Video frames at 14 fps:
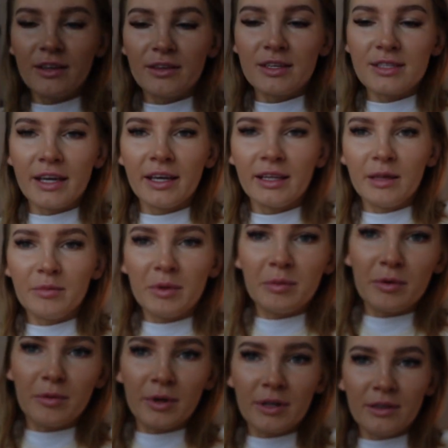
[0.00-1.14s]
This Hailey
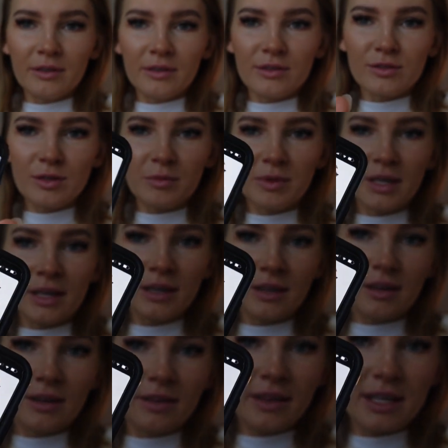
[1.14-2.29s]
Bieber one. So I'm thinking
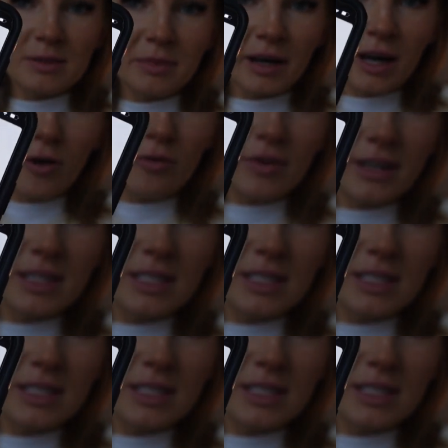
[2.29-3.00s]
that's my outfit